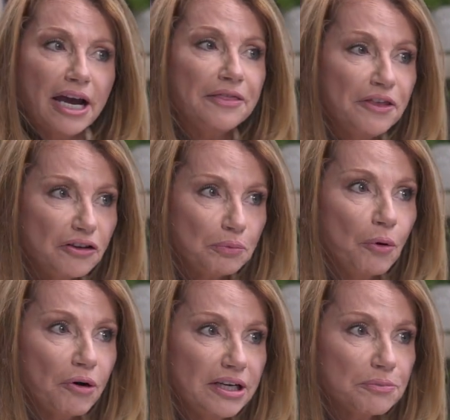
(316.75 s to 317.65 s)
at this
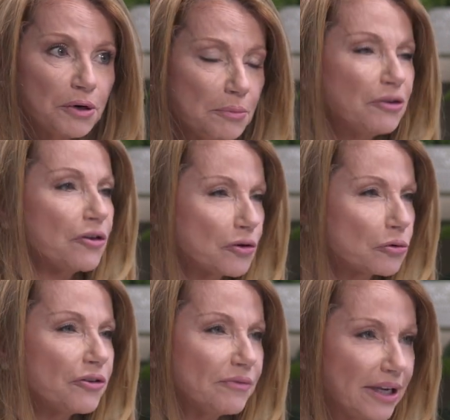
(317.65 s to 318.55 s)
point, pretty much the
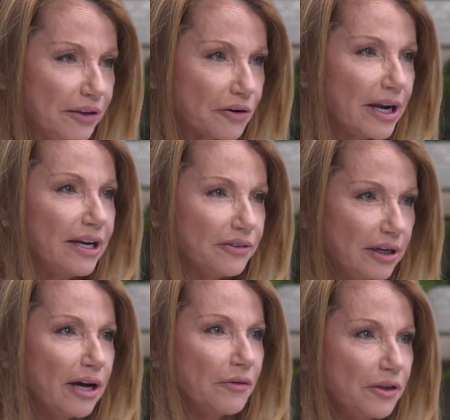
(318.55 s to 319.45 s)
turtles have laid their eggs, and
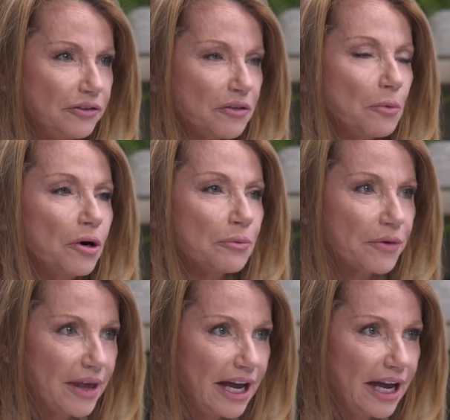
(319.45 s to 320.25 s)
now this is the point where the